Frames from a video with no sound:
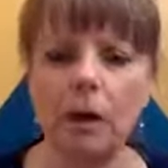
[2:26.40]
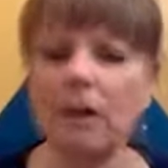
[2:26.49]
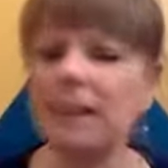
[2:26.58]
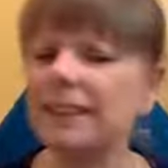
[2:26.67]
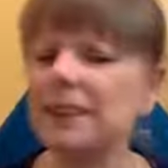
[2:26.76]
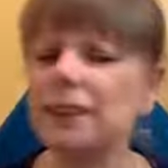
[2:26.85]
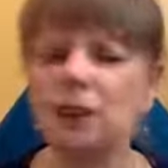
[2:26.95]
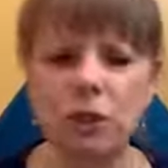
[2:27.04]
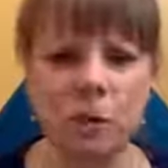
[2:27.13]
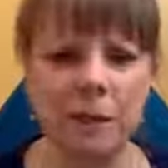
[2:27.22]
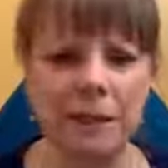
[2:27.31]
That's
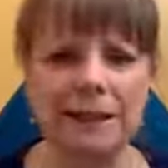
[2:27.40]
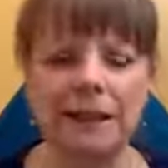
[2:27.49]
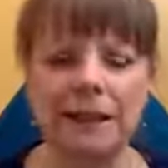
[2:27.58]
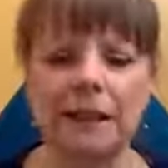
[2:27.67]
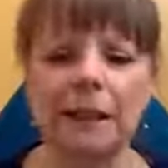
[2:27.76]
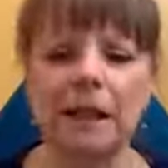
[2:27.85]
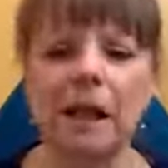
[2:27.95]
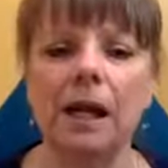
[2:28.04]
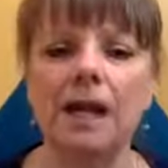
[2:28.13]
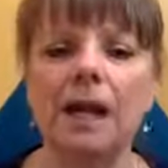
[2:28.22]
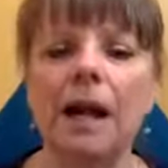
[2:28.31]
so basic.
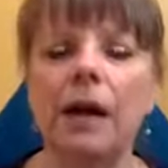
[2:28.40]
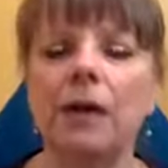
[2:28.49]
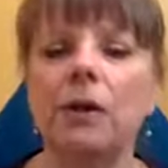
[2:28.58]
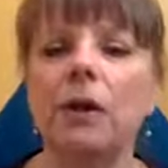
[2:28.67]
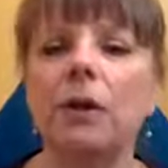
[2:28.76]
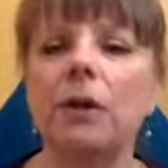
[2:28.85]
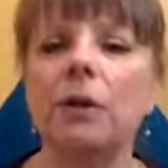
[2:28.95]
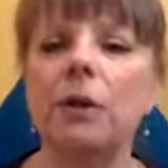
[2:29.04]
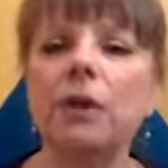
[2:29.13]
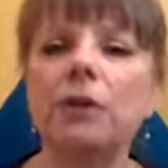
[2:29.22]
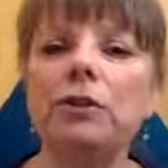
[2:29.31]
Now, you're
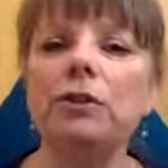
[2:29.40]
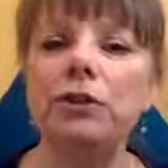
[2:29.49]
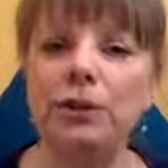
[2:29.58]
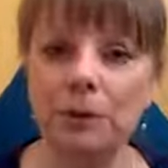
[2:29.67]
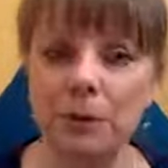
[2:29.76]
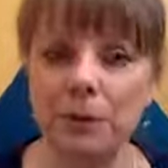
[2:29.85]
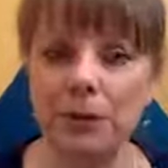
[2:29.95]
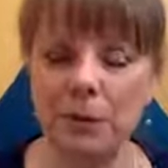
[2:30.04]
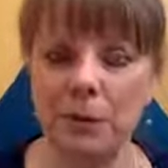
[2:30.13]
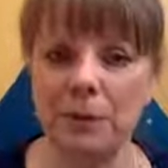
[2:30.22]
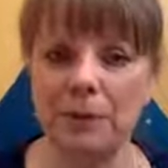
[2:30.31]
going to do
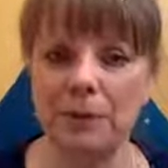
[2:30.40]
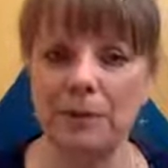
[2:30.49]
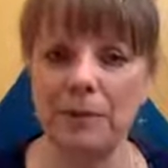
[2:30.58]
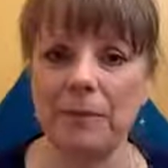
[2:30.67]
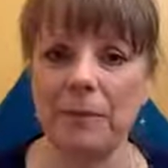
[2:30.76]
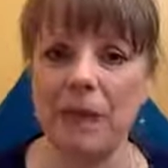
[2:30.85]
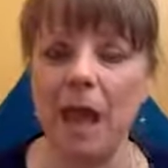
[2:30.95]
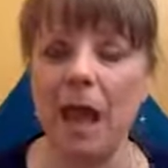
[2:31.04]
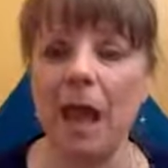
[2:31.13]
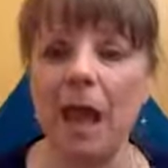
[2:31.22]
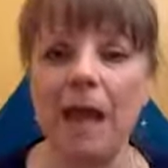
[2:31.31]
something,
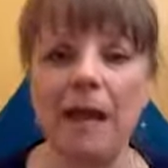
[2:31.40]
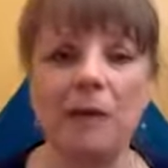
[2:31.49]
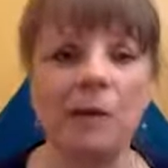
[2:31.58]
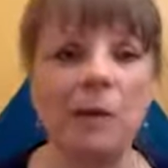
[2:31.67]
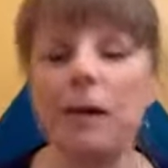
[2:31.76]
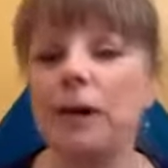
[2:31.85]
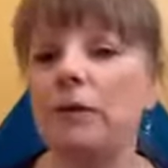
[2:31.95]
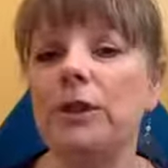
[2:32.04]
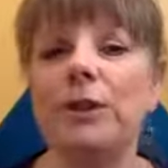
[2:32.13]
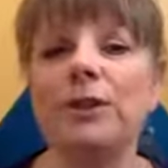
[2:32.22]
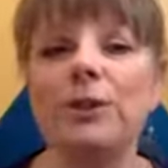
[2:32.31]
and whatever
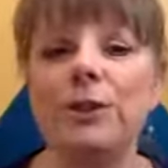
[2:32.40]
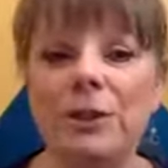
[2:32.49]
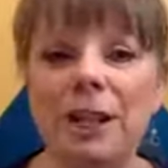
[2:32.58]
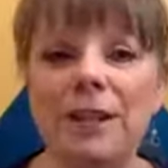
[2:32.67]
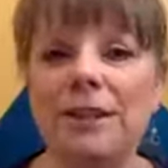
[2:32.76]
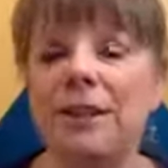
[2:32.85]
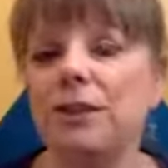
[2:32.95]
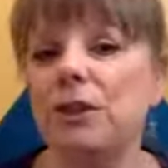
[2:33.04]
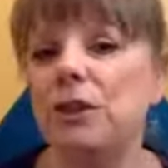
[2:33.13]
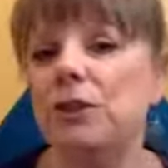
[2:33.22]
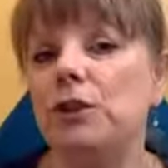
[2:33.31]
it is you're trained in,
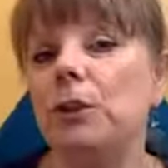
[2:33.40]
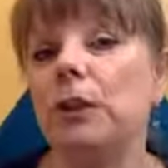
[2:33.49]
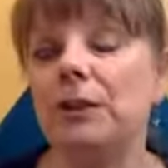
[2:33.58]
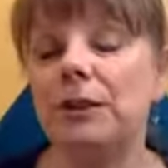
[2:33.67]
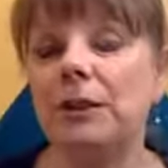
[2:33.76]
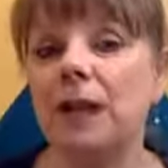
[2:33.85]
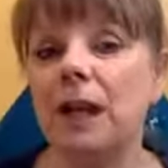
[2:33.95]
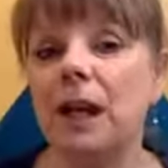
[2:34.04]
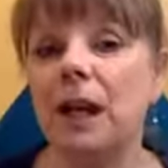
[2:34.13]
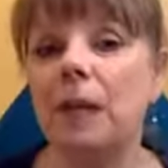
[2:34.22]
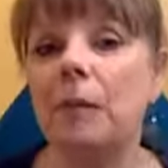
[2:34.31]
you do it.
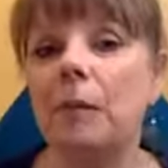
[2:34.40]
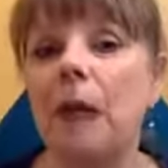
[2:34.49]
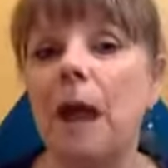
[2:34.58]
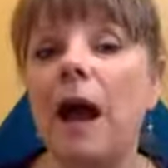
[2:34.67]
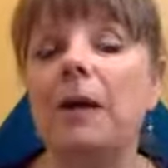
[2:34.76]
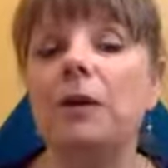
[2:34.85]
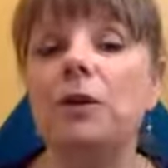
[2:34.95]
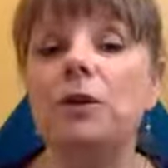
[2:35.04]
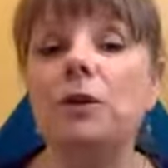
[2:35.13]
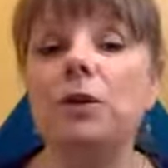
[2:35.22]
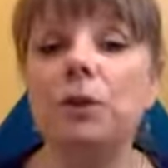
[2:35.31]
And do
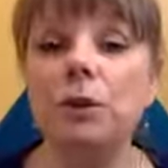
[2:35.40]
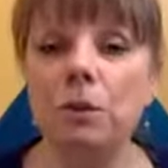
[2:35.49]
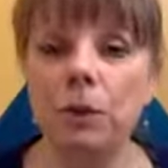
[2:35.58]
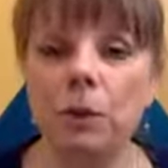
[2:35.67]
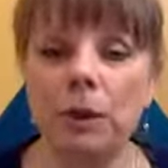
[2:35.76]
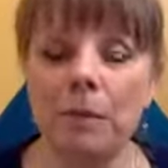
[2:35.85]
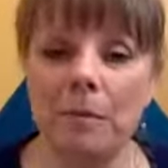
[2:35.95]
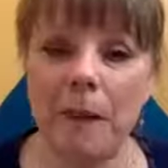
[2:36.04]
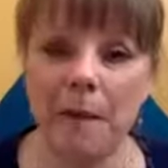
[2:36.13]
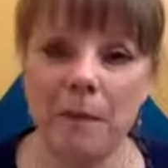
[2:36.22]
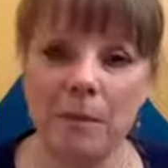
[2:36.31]
you
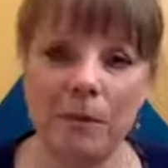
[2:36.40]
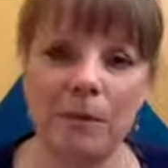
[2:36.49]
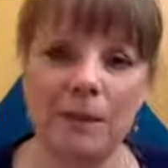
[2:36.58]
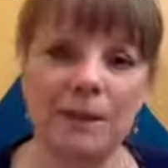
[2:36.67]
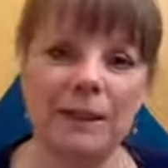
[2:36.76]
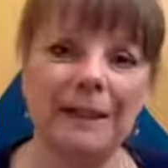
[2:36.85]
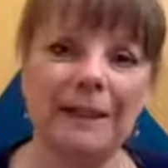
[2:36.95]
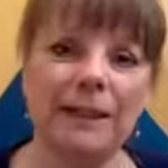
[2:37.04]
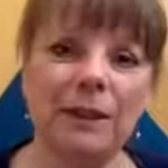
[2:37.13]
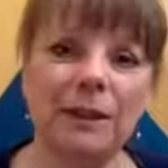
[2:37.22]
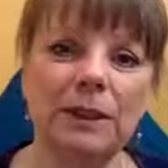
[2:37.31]
remember the
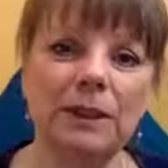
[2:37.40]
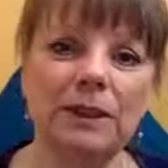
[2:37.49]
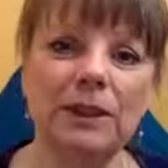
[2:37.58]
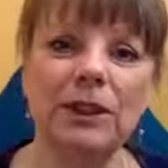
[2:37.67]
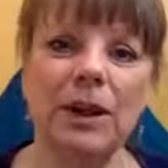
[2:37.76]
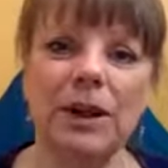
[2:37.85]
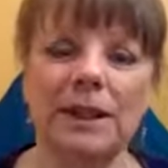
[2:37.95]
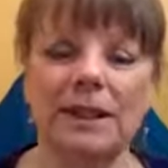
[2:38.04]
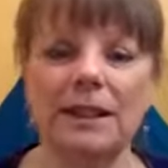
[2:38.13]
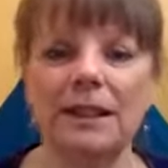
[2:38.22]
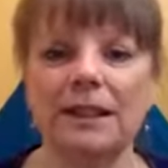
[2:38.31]
secret
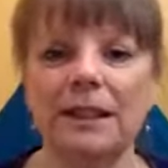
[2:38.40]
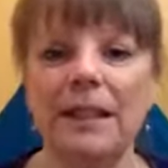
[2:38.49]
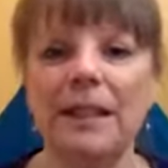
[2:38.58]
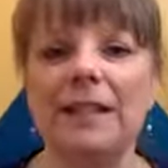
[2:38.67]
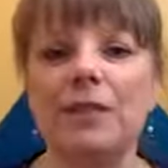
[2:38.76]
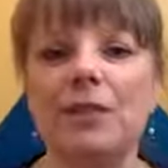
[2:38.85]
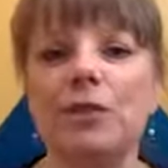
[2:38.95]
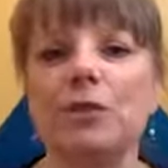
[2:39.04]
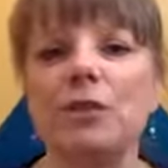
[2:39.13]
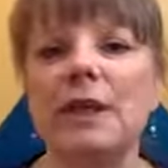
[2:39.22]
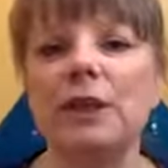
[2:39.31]
sauce is to
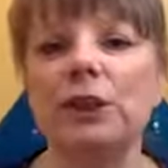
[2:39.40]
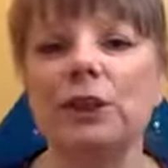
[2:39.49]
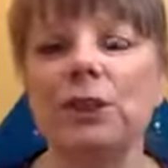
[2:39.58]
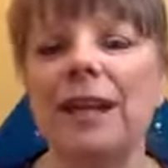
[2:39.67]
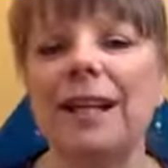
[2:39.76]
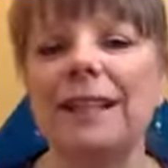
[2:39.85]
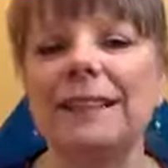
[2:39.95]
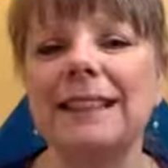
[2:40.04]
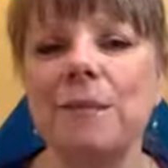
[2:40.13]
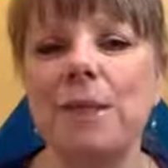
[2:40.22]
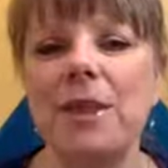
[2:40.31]
measure that
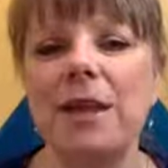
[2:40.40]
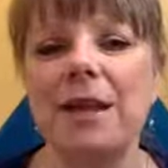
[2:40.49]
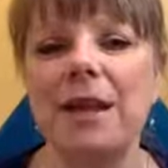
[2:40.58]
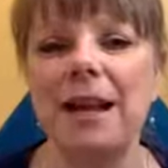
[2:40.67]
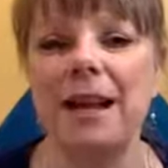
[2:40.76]
something